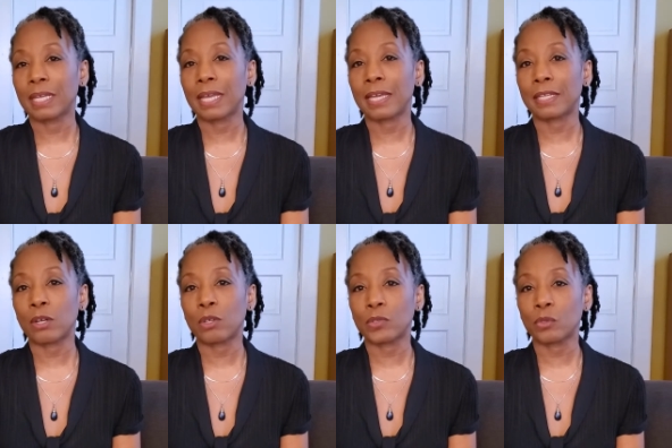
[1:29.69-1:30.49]
And I
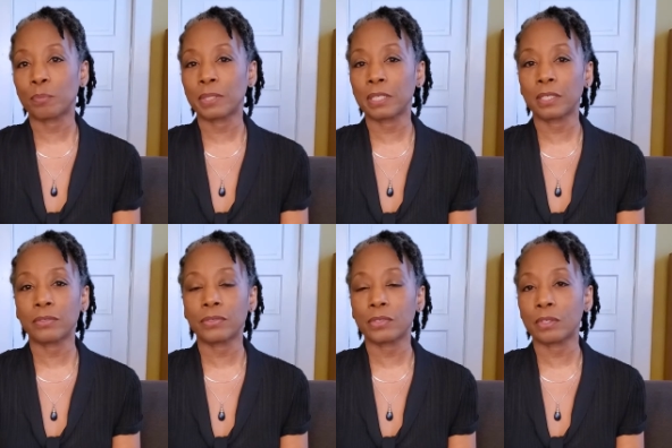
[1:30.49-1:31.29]
also
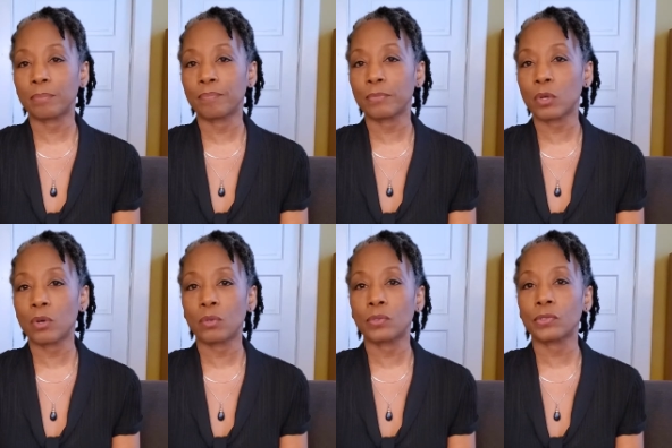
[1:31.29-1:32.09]
plugged some
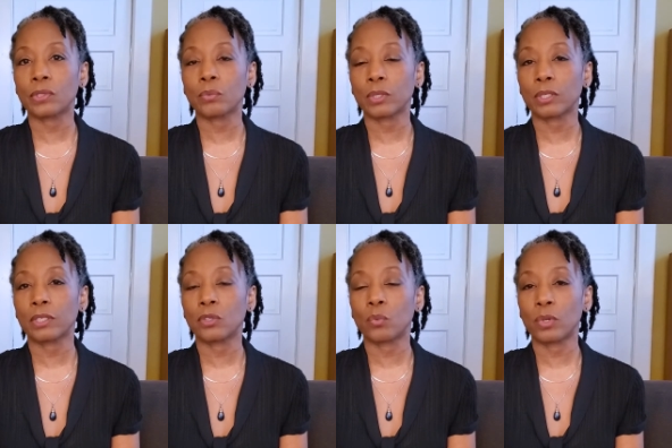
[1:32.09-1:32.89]
holes that were
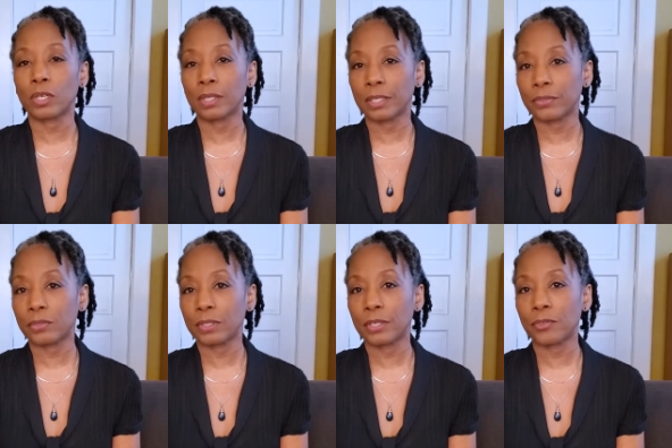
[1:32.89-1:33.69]
in the wall
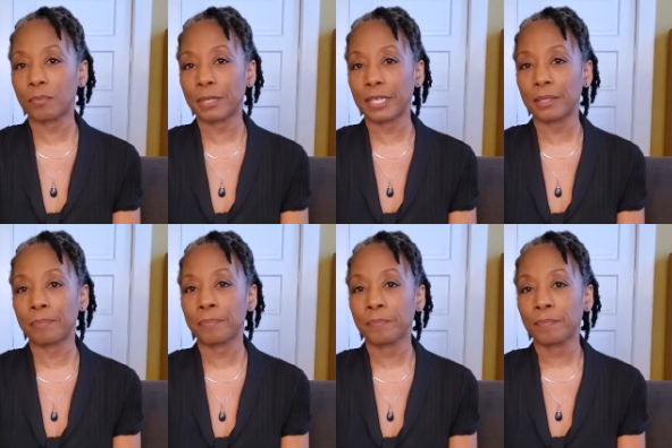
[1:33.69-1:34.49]
underneath my
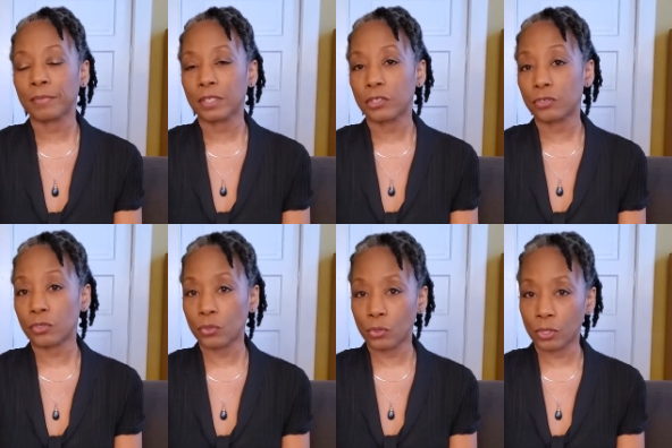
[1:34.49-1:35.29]

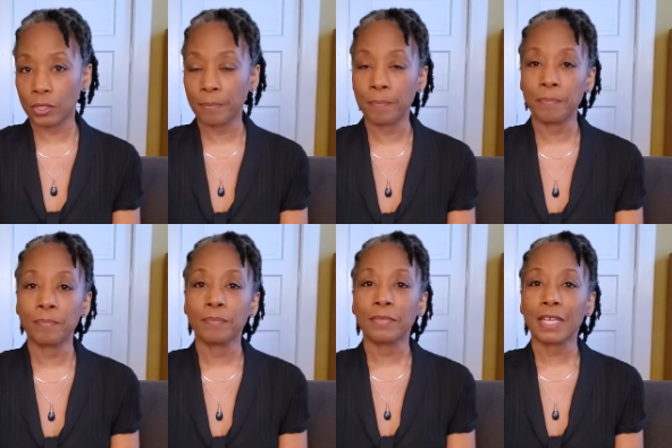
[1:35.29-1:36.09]
kitchen door.
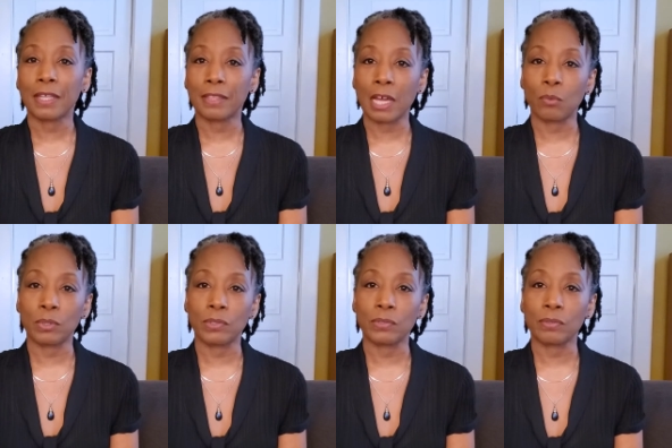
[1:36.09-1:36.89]
And that
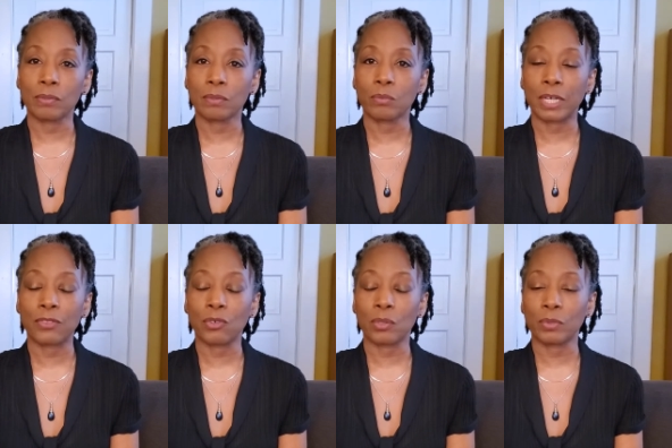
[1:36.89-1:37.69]
was what I
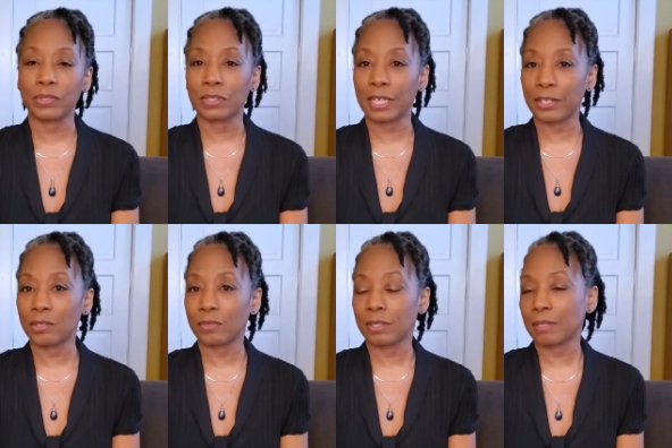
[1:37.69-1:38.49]
thought was the end
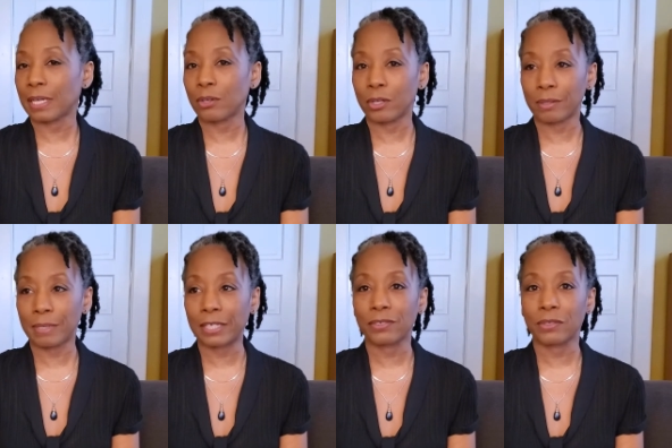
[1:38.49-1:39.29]
of it. I caught
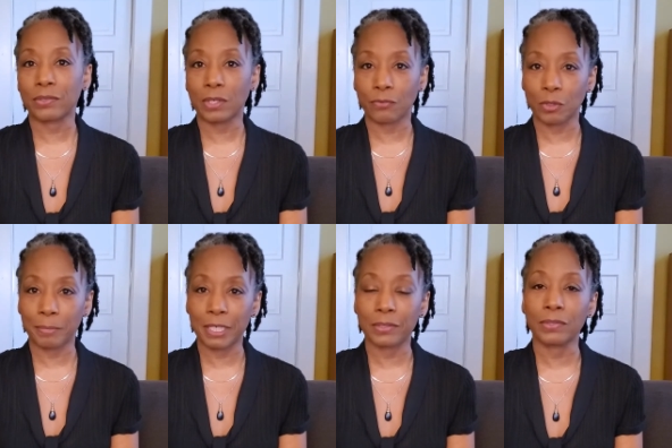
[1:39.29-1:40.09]
actually several
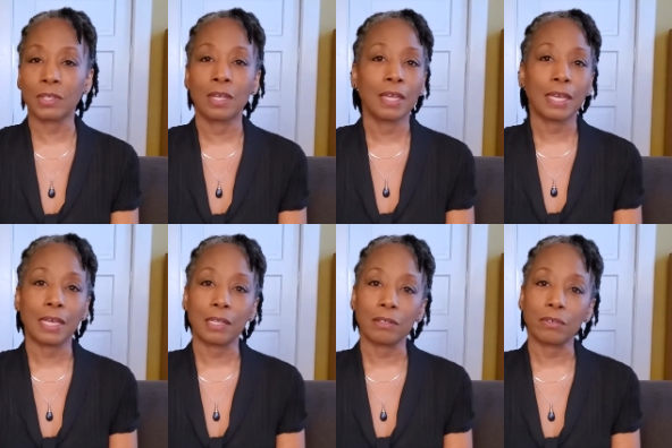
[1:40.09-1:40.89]
mice
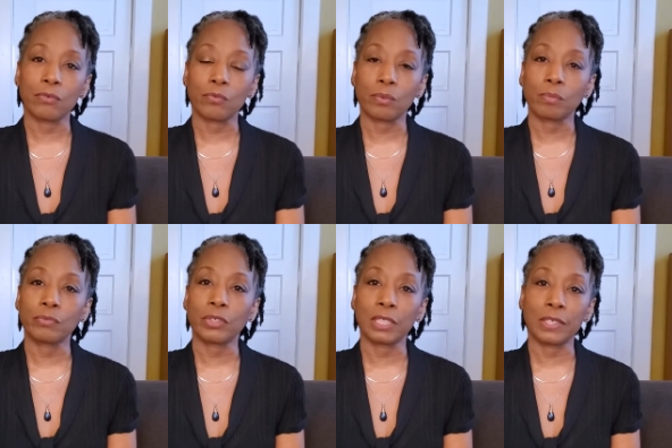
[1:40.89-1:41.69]
and
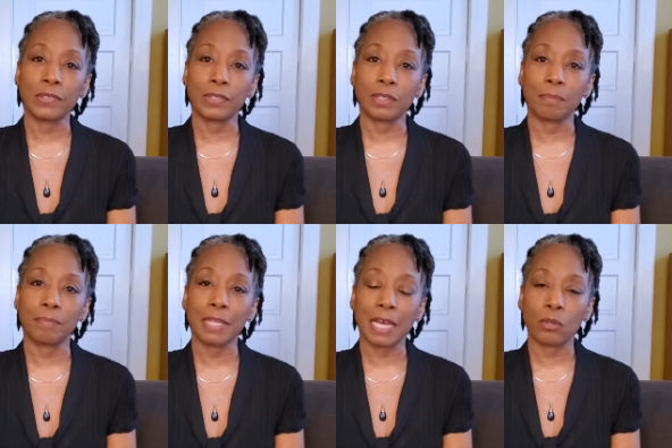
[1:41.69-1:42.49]
released
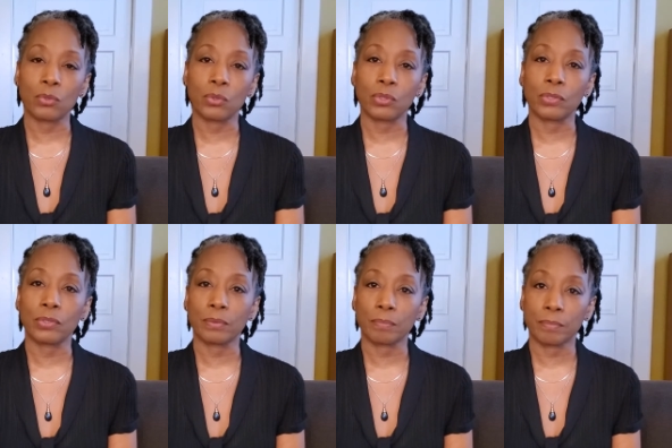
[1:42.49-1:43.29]
them
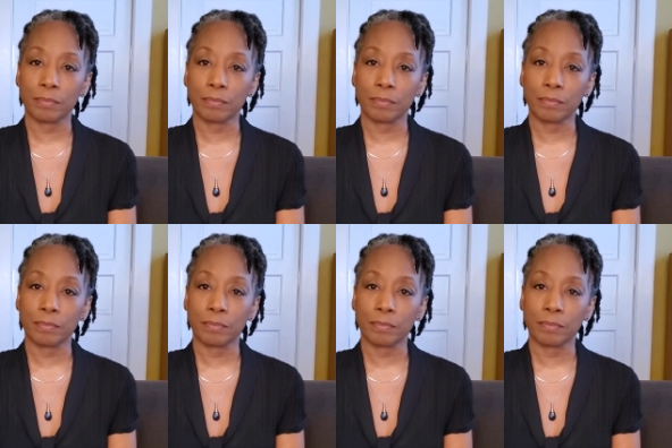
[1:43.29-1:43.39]
outdoors.